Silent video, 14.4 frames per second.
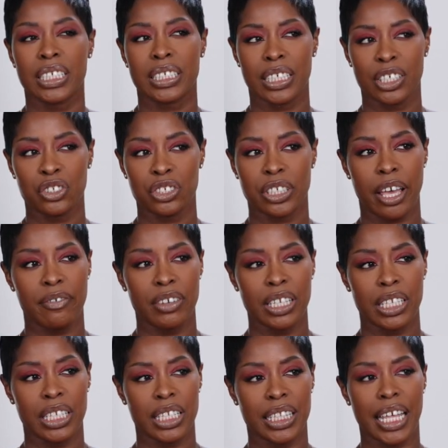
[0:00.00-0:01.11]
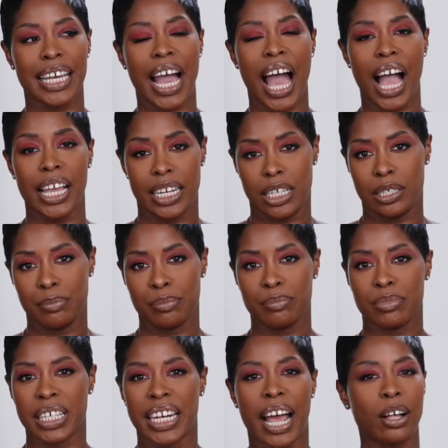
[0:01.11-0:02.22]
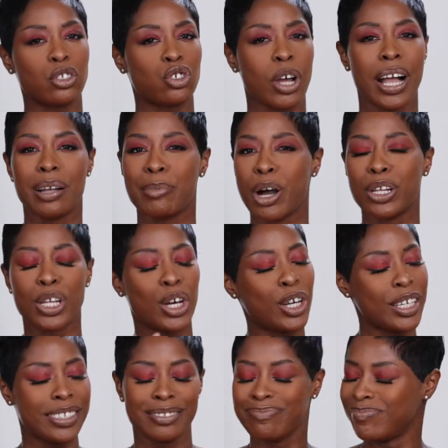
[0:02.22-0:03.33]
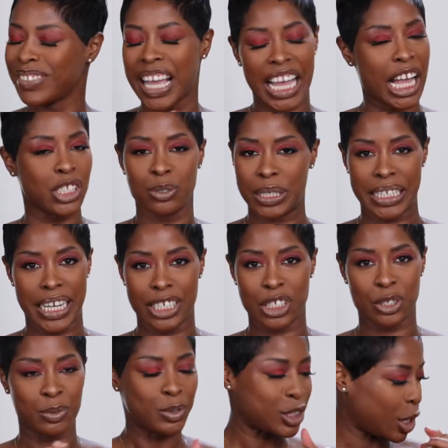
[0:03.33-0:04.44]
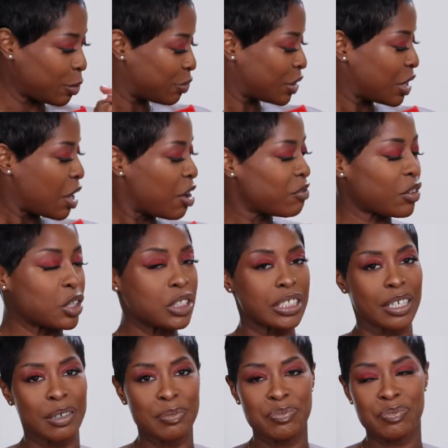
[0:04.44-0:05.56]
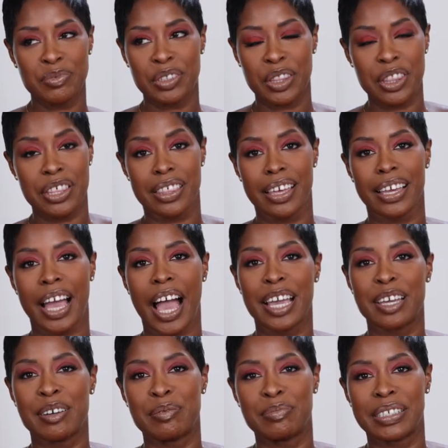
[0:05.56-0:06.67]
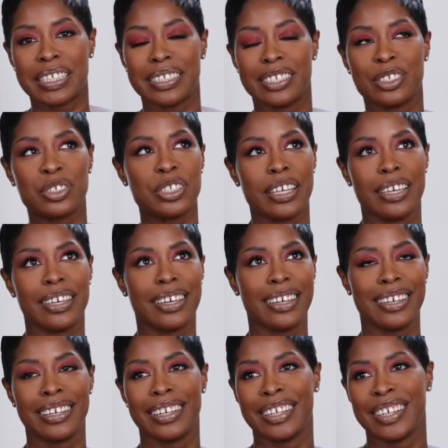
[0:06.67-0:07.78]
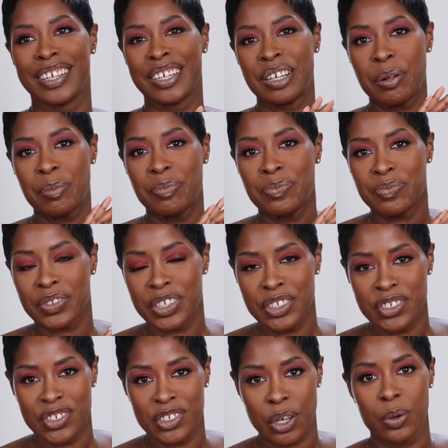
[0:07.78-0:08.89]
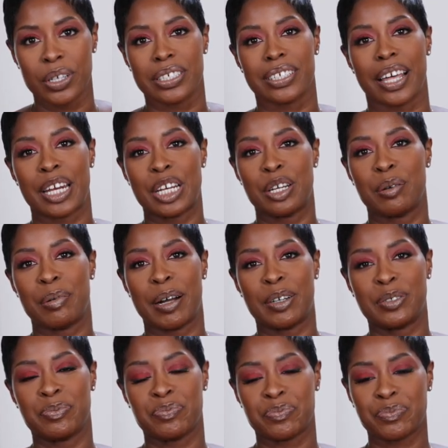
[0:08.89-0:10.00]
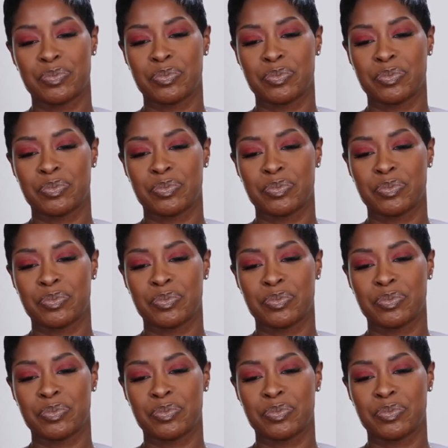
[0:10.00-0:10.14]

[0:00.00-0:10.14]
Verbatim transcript: six or seven like items and I'll try them all on. I got you, I got you. So first up, the thing I am literally so excited about.